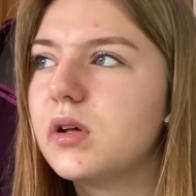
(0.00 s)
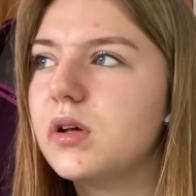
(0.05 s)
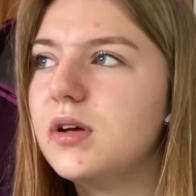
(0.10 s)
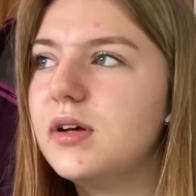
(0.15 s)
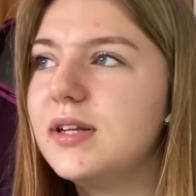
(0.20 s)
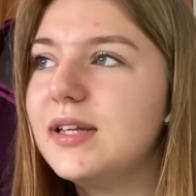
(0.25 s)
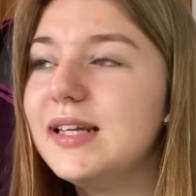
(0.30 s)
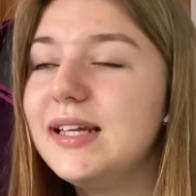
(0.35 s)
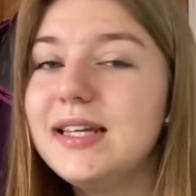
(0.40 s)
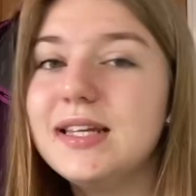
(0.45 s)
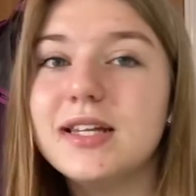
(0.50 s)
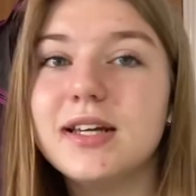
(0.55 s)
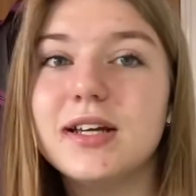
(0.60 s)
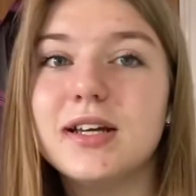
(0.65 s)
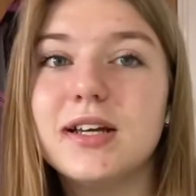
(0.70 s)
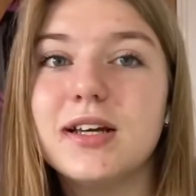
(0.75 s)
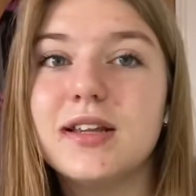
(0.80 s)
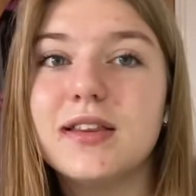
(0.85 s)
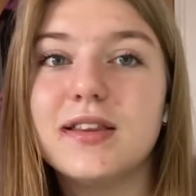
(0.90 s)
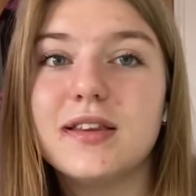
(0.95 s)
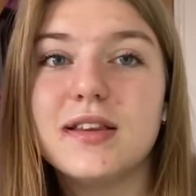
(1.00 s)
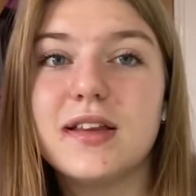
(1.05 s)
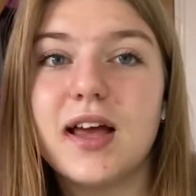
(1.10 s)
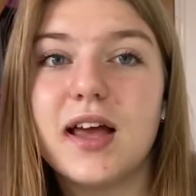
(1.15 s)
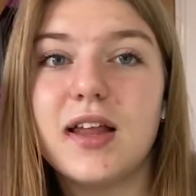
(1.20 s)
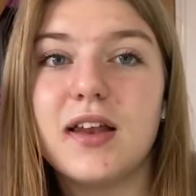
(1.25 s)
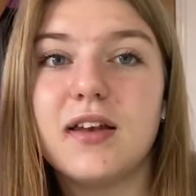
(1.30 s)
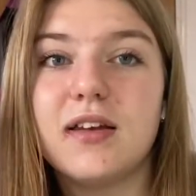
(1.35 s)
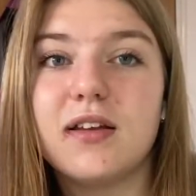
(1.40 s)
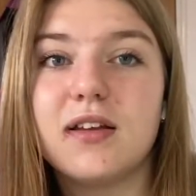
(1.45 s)
Lena
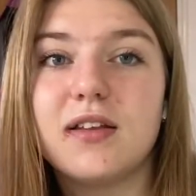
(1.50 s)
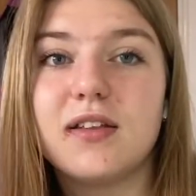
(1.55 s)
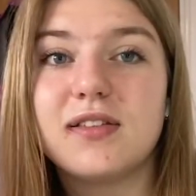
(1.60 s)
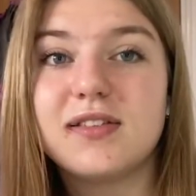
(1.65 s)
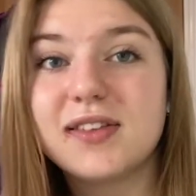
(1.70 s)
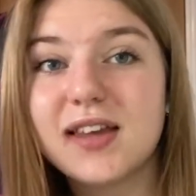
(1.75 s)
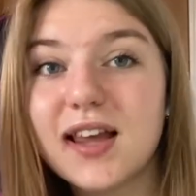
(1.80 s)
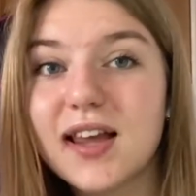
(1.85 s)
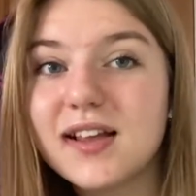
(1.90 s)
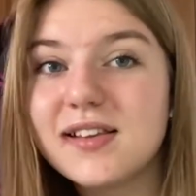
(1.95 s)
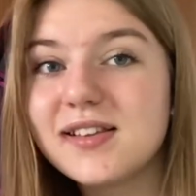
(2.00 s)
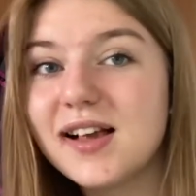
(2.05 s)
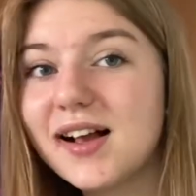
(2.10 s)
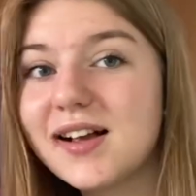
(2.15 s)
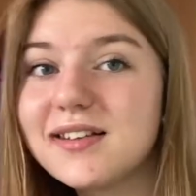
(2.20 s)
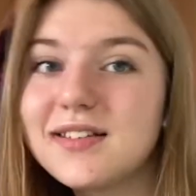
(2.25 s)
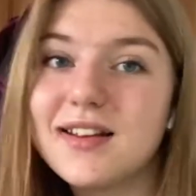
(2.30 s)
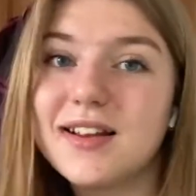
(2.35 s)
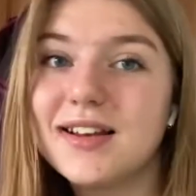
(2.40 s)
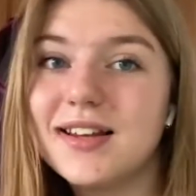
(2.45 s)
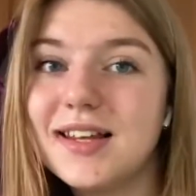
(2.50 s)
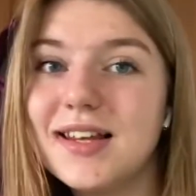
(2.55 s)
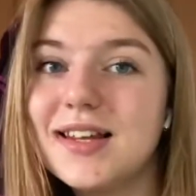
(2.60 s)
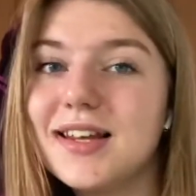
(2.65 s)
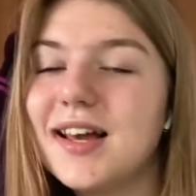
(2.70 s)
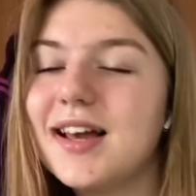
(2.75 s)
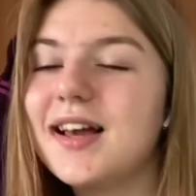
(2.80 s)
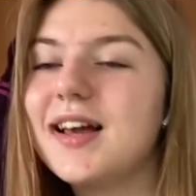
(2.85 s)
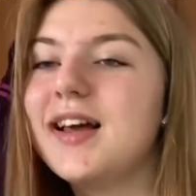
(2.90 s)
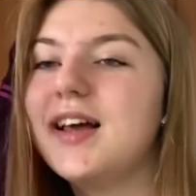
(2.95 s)
and S Sancta
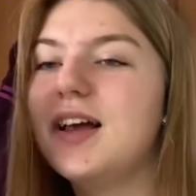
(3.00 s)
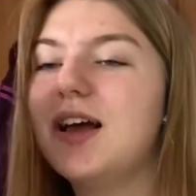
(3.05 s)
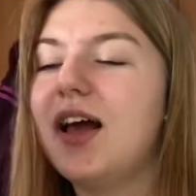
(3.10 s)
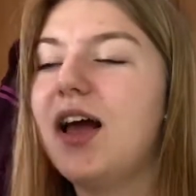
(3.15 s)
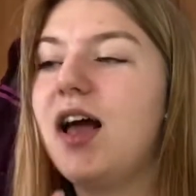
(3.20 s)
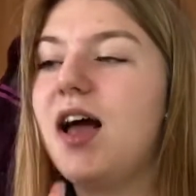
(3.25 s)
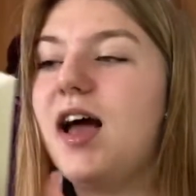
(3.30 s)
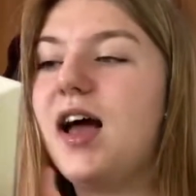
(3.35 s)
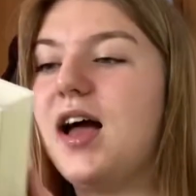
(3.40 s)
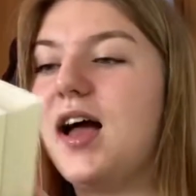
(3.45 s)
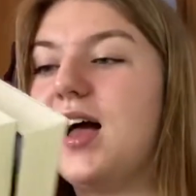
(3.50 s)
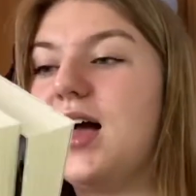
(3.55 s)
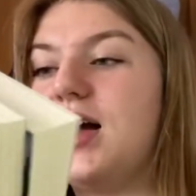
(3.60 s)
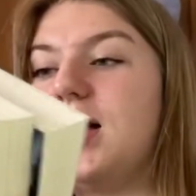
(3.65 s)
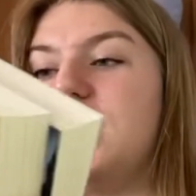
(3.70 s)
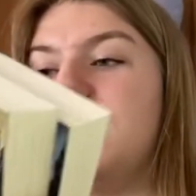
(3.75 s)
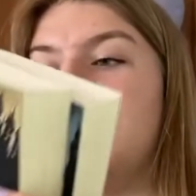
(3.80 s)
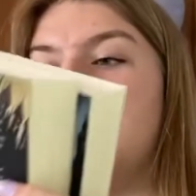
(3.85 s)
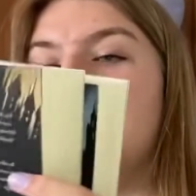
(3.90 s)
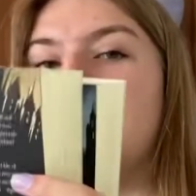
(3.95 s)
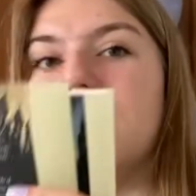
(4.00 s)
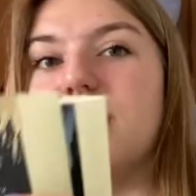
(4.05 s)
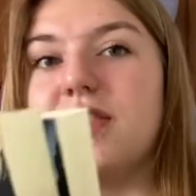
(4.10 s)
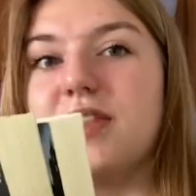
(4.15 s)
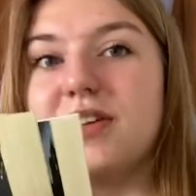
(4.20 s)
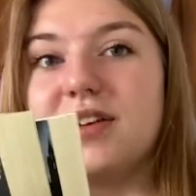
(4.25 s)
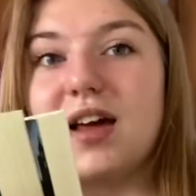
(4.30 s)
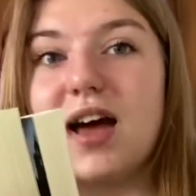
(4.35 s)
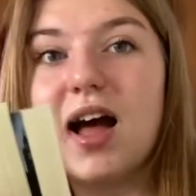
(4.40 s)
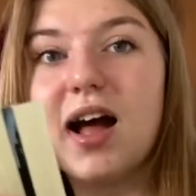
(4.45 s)
Lena and the
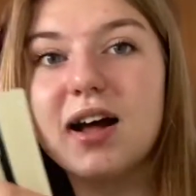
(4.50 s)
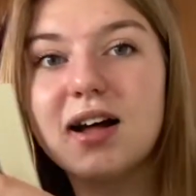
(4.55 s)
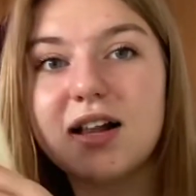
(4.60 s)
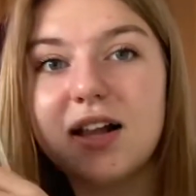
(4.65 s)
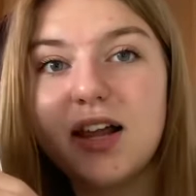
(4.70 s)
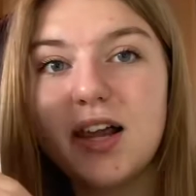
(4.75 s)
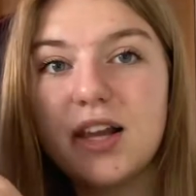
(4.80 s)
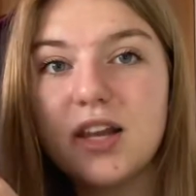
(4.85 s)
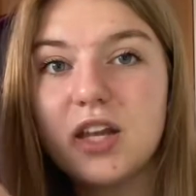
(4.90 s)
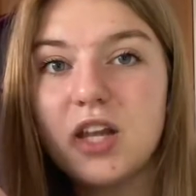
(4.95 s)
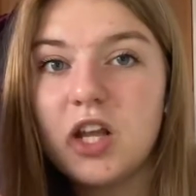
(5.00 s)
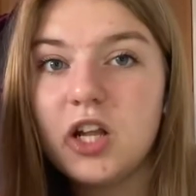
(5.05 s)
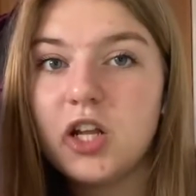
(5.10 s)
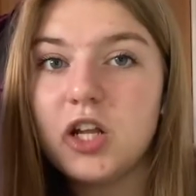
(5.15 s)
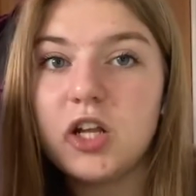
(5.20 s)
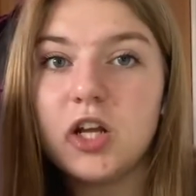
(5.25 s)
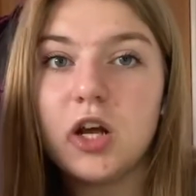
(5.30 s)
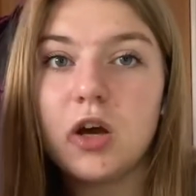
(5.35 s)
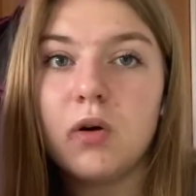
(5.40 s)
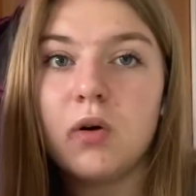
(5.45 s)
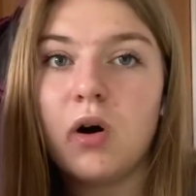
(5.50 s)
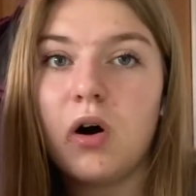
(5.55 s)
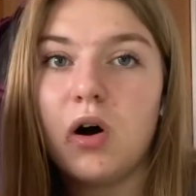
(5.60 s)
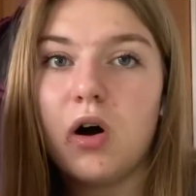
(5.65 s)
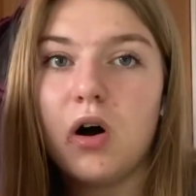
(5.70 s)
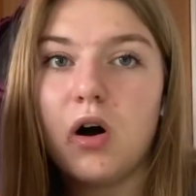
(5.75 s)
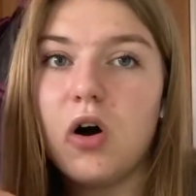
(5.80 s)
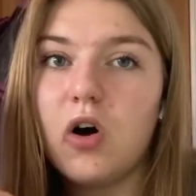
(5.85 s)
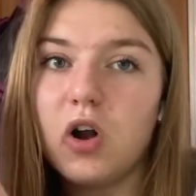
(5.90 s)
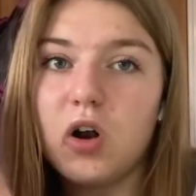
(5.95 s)
Darkling, you know,
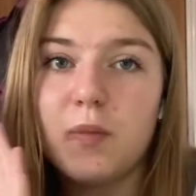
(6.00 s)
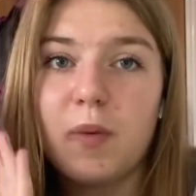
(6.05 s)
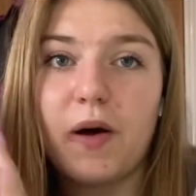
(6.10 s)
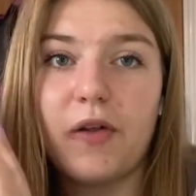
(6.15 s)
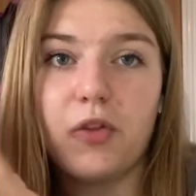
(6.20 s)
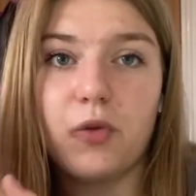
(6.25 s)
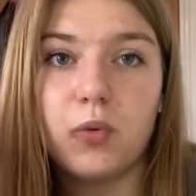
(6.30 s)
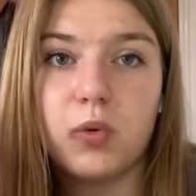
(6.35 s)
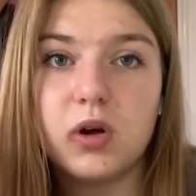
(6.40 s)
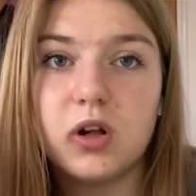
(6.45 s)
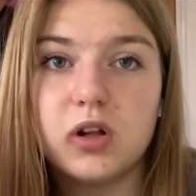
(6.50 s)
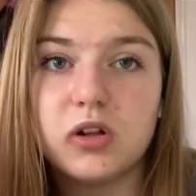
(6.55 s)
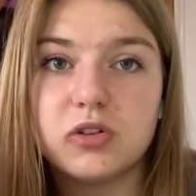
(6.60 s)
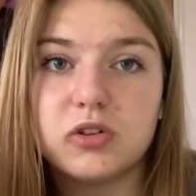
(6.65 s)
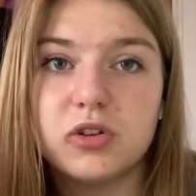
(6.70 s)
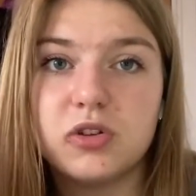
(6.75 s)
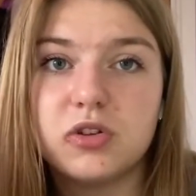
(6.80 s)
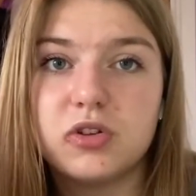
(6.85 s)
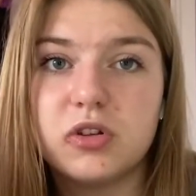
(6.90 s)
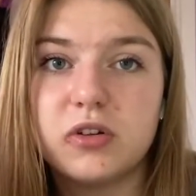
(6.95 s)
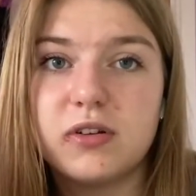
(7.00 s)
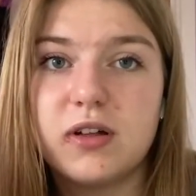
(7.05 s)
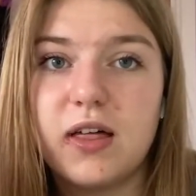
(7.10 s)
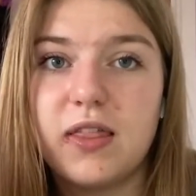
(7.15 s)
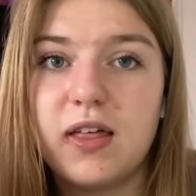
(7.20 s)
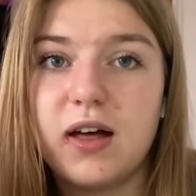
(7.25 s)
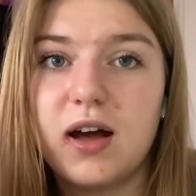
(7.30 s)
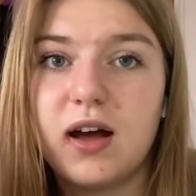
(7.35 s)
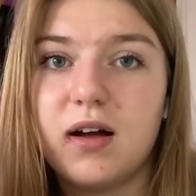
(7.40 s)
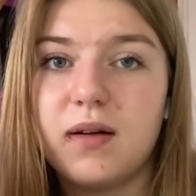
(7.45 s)
all about the worlds and stuff like
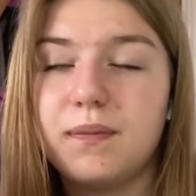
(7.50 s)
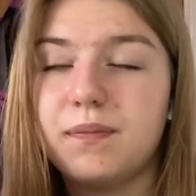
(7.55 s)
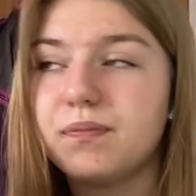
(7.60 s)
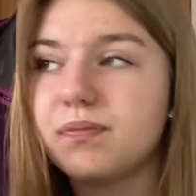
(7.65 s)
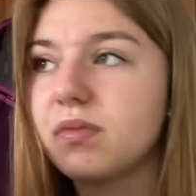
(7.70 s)
that.